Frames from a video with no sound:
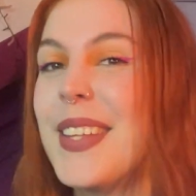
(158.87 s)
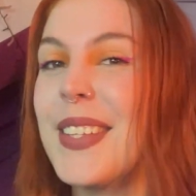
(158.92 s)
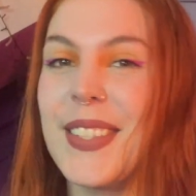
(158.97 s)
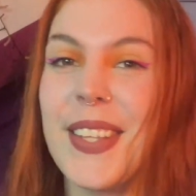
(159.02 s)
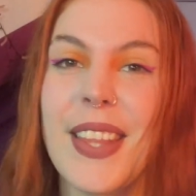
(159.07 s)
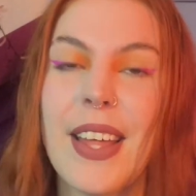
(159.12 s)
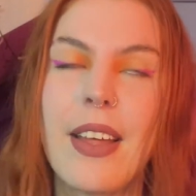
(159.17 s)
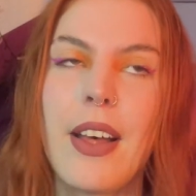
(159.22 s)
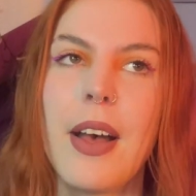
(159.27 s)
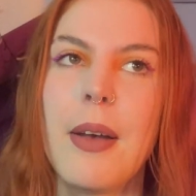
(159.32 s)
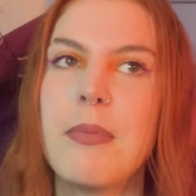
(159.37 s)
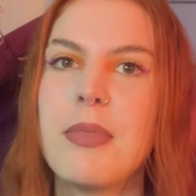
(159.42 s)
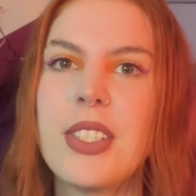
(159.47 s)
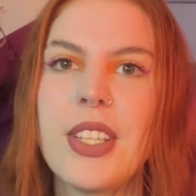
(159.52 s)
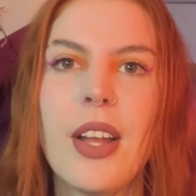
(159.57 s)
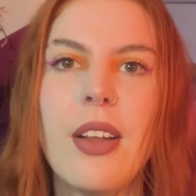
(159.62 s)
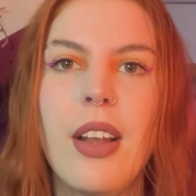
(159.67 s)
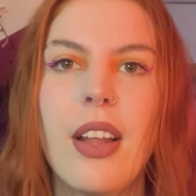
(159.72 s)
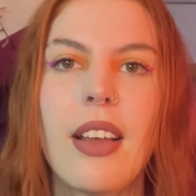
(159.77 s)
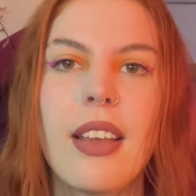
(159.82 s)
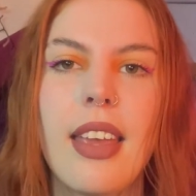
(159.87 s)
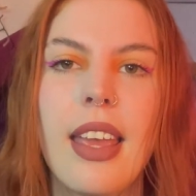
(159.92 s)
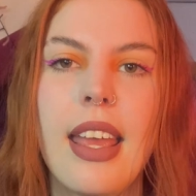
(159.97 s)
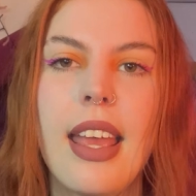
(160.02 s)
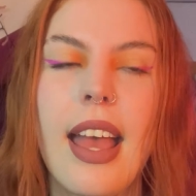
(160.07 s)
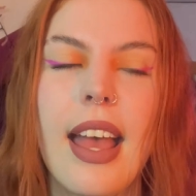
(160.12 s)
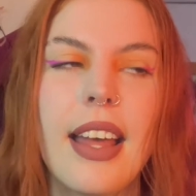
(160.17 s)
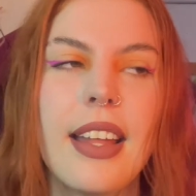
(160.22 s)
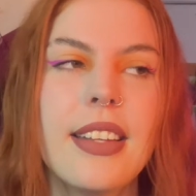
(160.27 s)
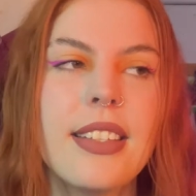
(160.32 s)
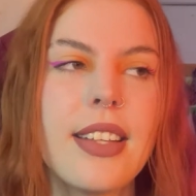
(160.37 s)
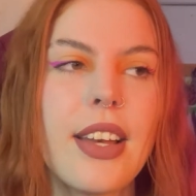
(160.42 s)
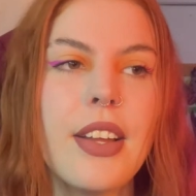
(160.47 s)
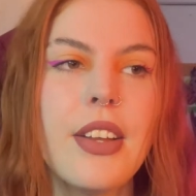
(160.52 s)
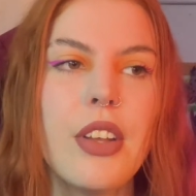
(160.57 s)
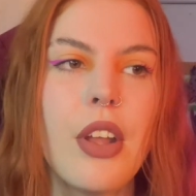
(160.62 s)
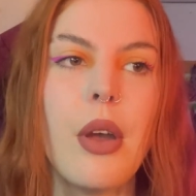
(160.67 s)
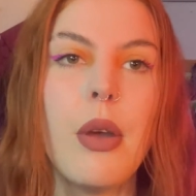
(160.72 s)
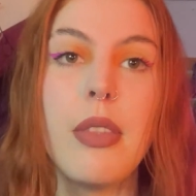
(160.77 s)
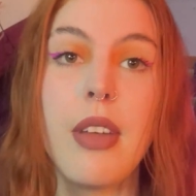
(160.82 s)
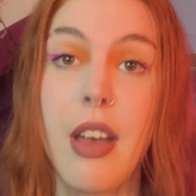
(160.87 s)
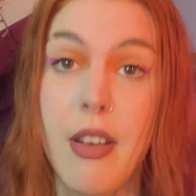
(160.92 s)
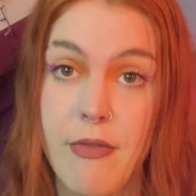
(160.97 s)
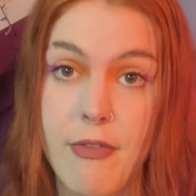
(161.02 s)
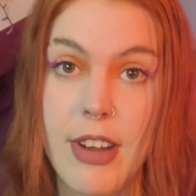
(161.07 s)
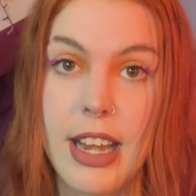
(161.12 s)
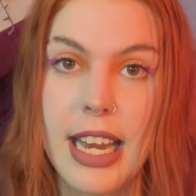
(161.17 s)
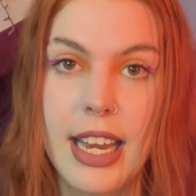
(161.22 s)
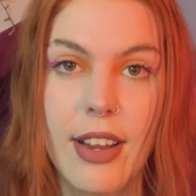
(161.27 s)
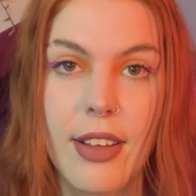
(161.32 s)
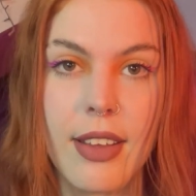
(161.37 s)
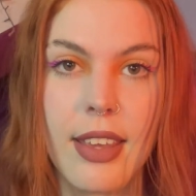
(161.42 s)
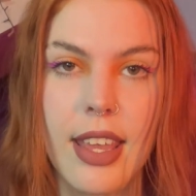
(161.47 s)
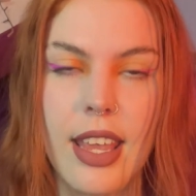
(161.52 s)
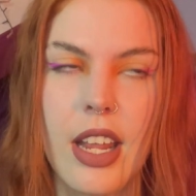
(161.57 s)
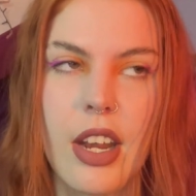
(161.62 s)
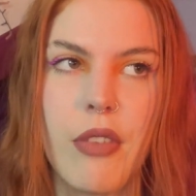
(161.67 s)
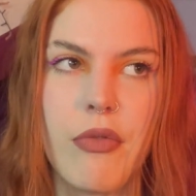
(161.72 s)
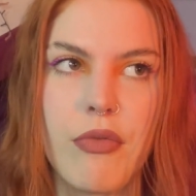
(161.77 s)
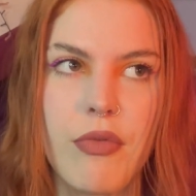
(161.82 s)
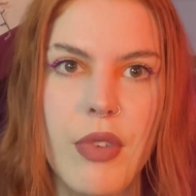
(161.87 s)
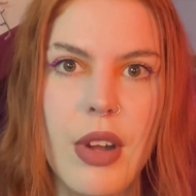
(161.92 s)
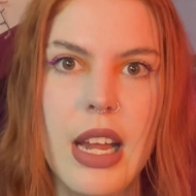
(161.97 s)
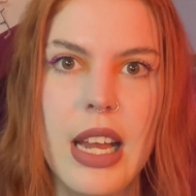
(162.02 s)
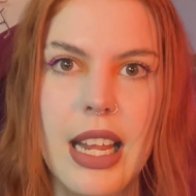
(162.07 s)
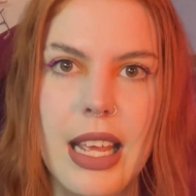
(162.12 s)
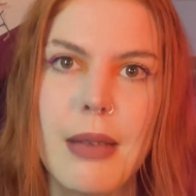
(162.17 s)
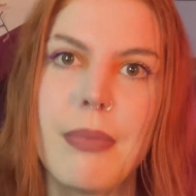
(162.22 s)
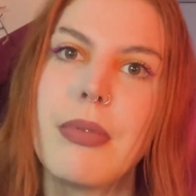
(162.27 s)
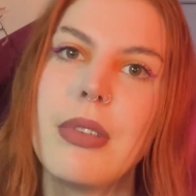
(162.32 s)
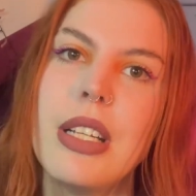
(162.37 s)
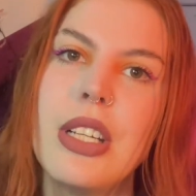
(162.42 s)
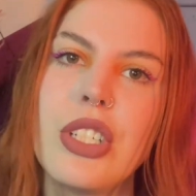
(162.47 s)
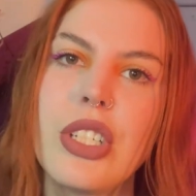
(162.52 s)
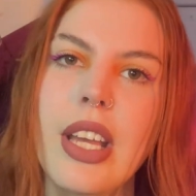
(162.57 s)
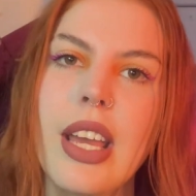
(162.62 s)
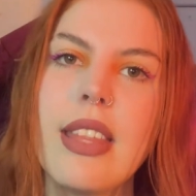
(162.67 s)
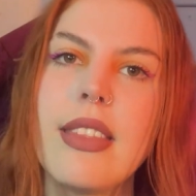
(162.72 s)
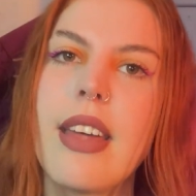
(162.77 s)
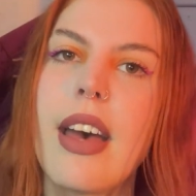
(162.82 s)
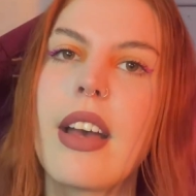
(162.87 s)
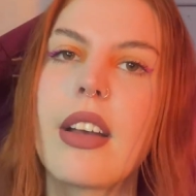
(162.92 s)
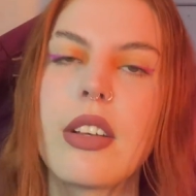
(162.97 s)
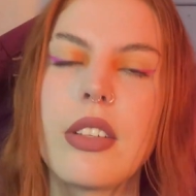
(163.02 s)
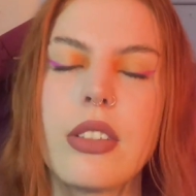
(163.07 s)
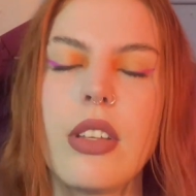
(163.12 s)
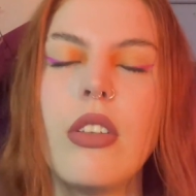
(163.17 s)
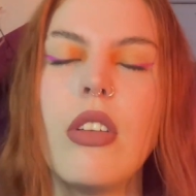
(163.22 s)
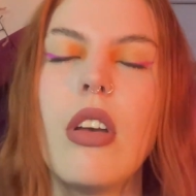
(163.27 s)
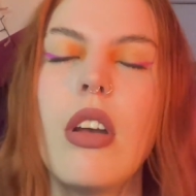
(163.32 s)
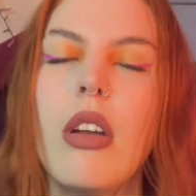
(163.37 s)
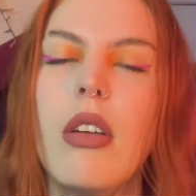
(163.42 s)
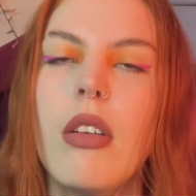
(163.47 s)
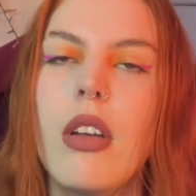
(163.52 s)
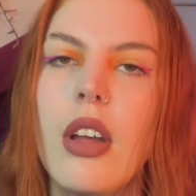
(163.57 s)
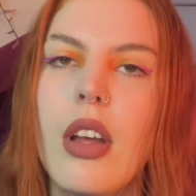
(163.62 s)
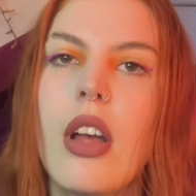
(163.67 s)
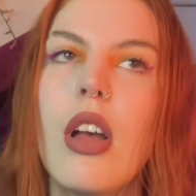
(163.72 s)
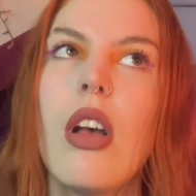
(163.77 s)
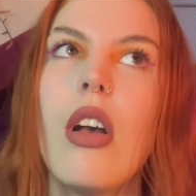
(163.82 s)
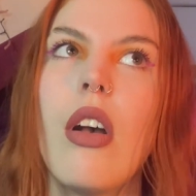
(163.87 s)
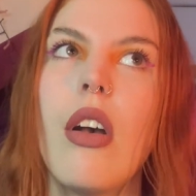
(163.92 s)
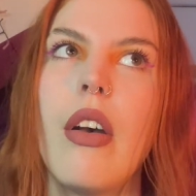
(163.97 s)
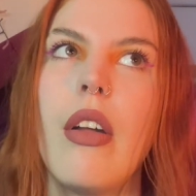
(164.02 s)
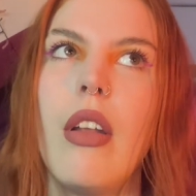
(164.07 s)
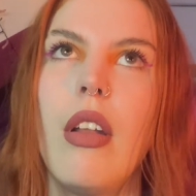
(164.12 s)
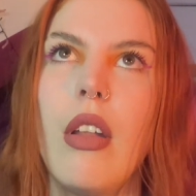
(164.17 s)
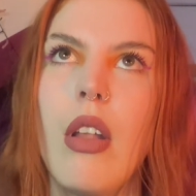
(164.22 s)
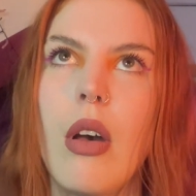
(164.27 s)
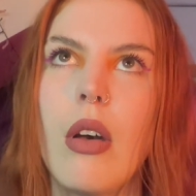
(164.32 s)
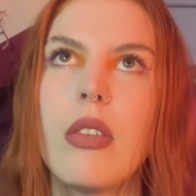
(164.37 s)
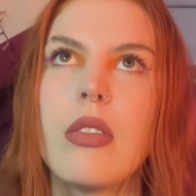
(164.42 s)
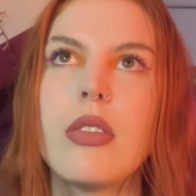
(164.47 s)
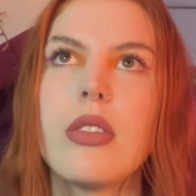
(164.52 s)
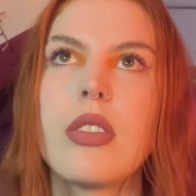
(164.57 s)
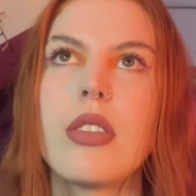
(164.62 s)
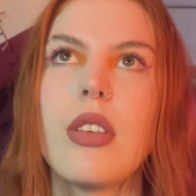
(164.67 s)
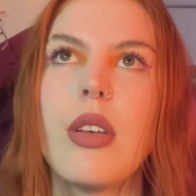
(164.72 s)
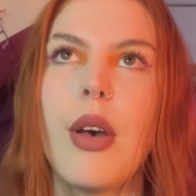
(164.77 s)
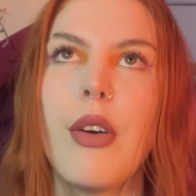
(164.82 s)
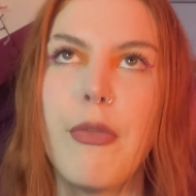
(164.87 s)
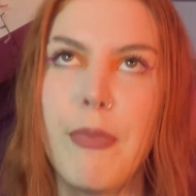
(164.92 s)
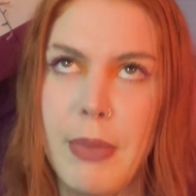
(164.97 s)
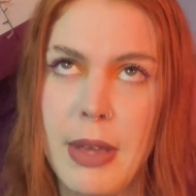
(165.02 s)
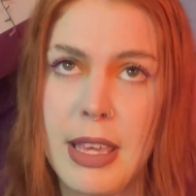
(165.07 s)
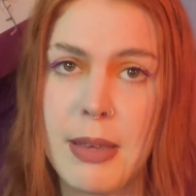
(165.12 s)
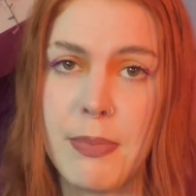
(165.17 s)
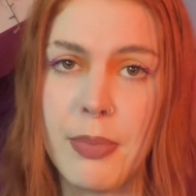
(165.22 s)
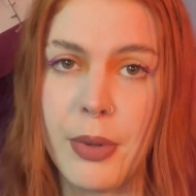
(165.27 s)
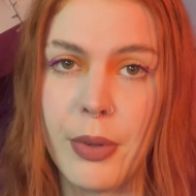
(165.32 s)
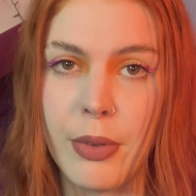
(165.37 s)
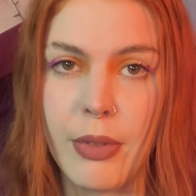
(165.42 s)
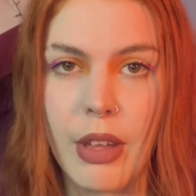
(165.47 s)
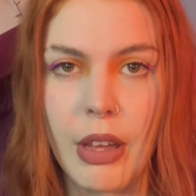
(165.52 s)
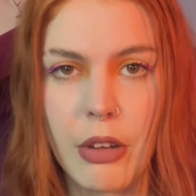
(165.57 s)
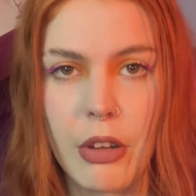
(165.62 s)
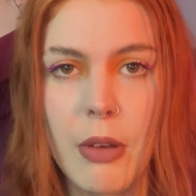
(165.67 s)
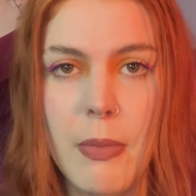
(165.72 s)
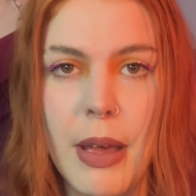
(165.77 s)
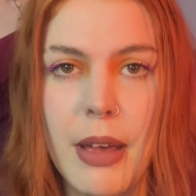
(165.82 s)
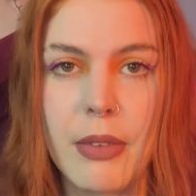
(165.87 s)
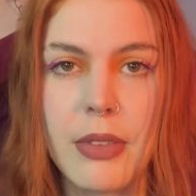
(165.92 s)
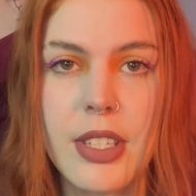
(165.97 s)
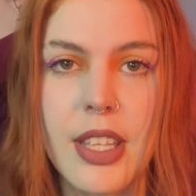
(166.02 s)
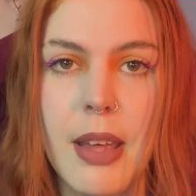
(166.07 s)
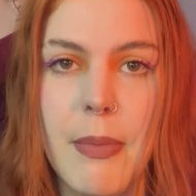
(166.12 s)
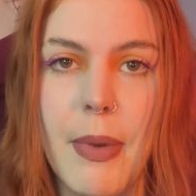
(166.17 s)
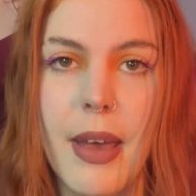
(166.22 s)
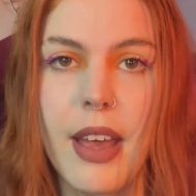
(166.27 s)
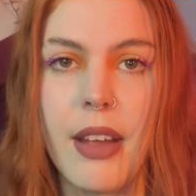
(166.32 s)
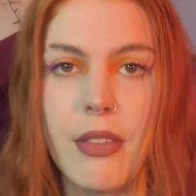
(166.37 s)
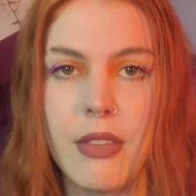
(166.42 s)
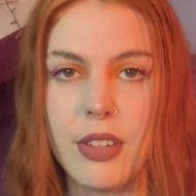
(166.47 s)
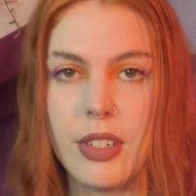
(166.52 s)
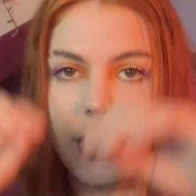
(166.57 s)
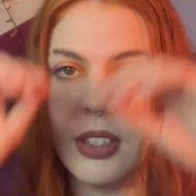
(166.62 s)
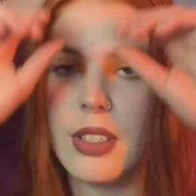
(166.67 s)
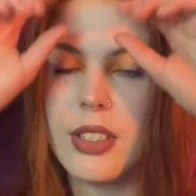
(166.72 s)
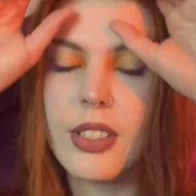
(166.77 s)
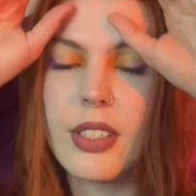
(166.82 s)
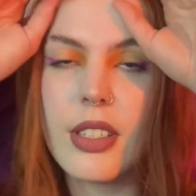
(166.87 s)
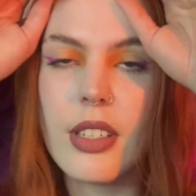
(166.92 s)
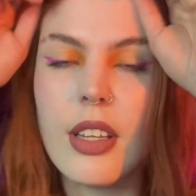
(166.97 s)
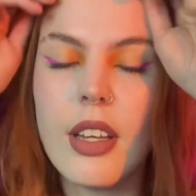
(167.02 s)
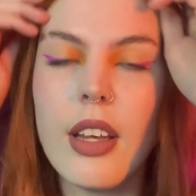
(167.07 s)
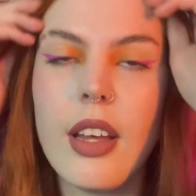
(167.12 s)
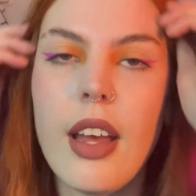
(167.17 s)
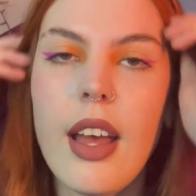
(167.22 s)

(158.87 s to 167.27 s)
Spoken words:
So that I'm so lucky, and I know that I'm really lucky, and I really appreciate that because I know a lot of people that come out to their parents